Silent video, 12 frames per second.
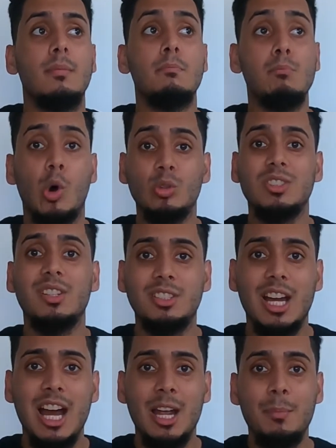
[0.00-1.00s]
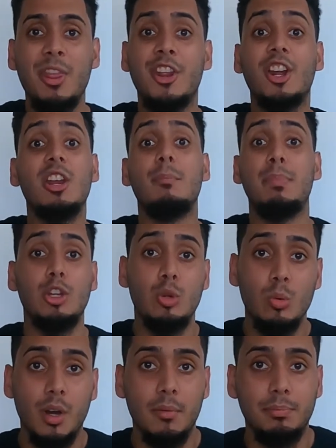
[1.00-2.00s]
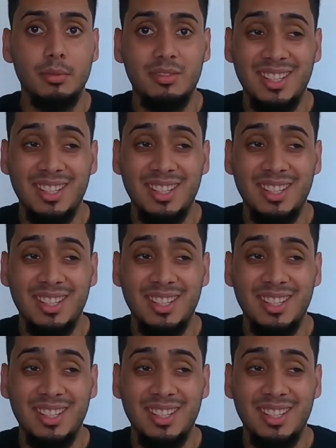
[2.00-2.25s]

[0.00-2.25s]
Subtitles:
most of the time they're gonna pick you up.